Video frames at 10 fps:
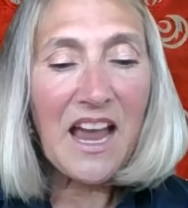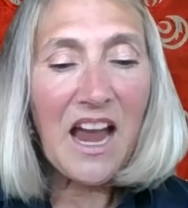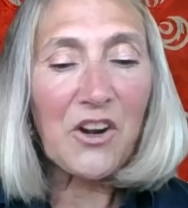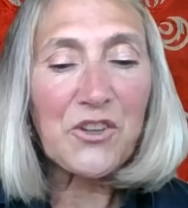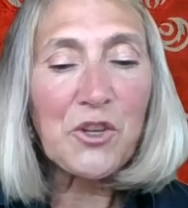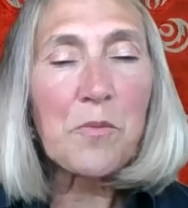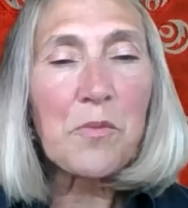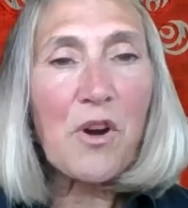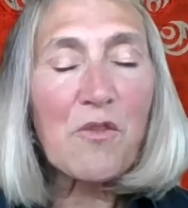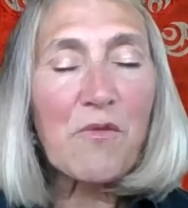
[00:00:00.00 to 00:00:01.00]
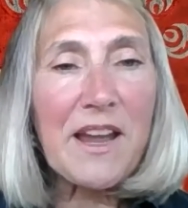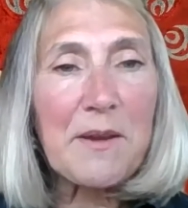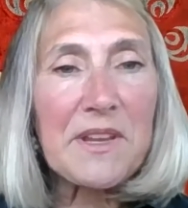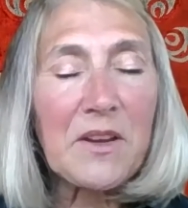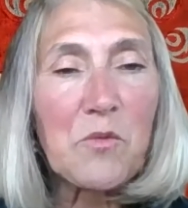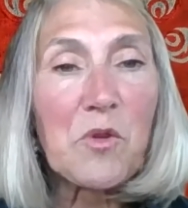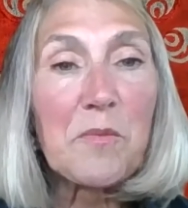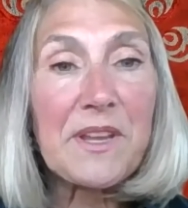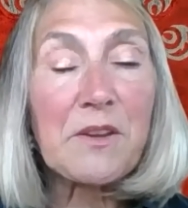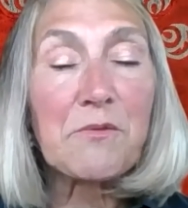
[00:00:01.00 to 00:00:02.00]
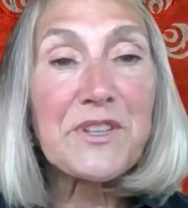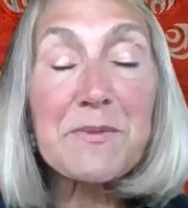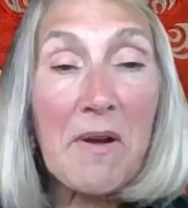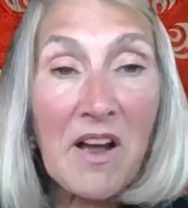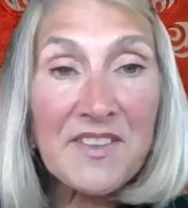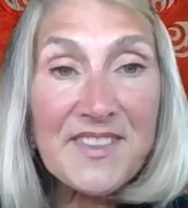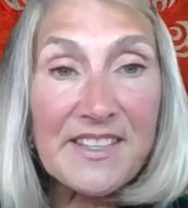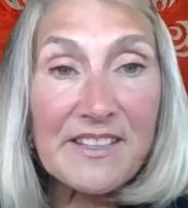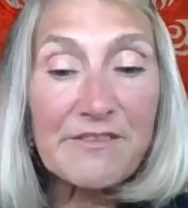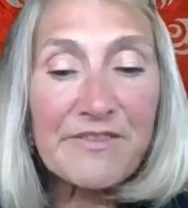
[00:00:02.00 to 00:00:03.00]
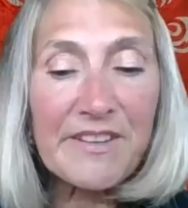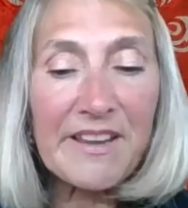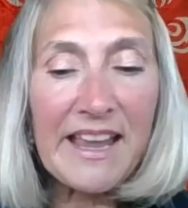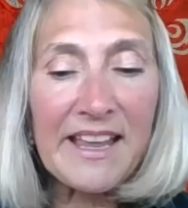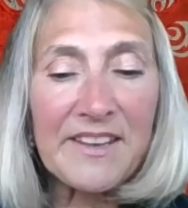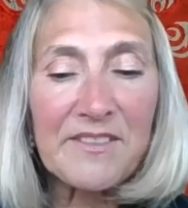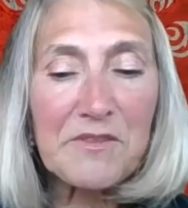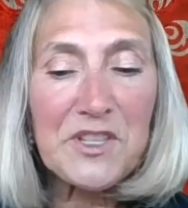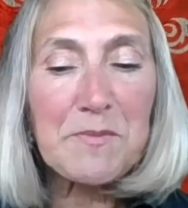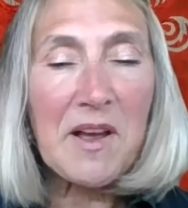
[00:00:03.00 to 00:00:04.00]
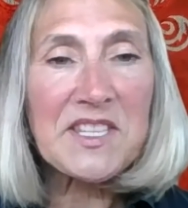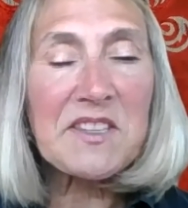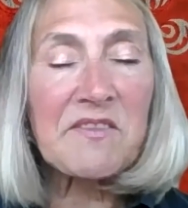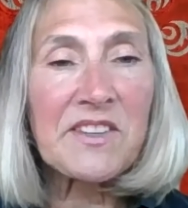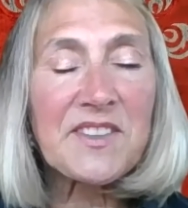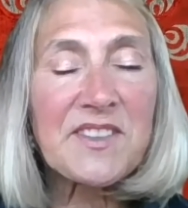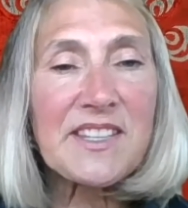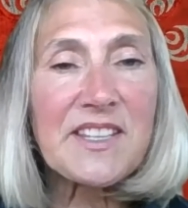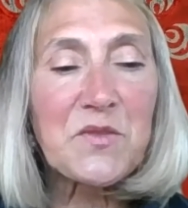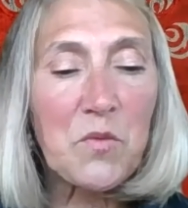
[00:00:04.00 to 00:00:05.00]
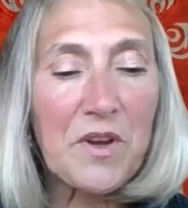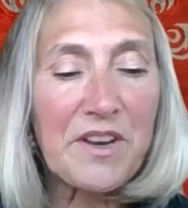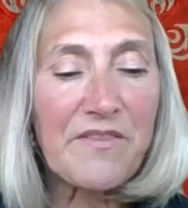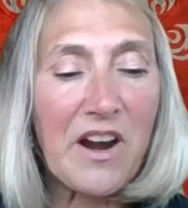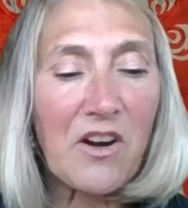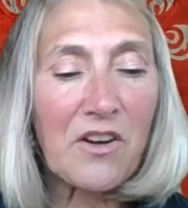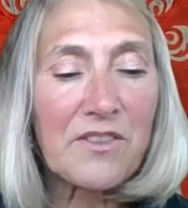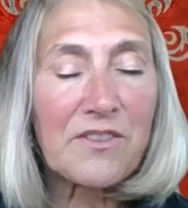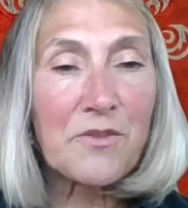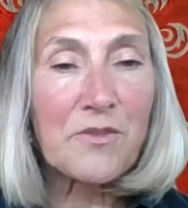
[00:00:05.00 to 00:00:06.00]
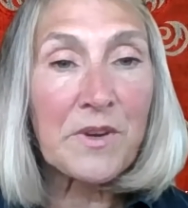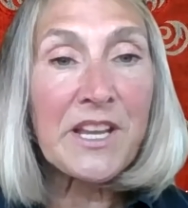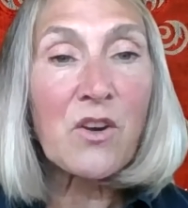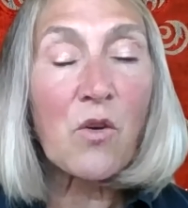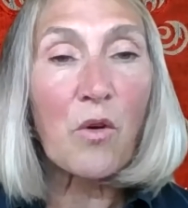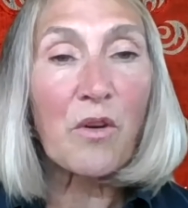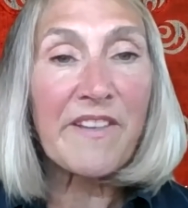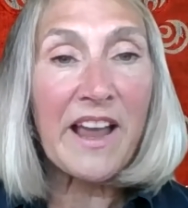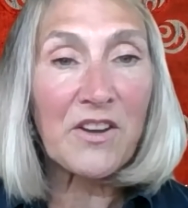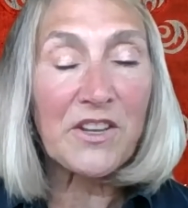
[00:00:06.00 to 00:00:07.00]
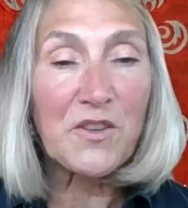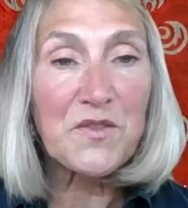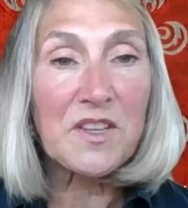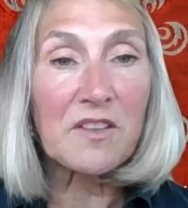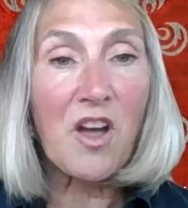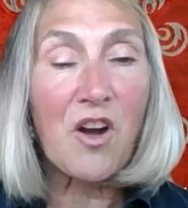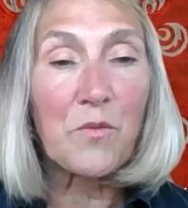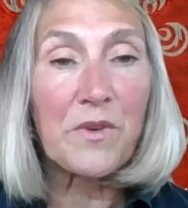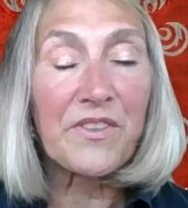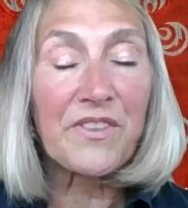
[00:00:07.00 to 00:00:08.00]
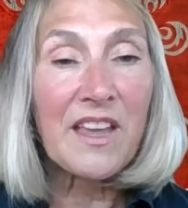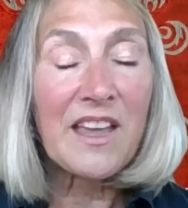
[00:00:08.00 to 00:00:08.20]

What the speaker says: Our new programming will be responsive, and responsiveness is one of our 3 core values, along with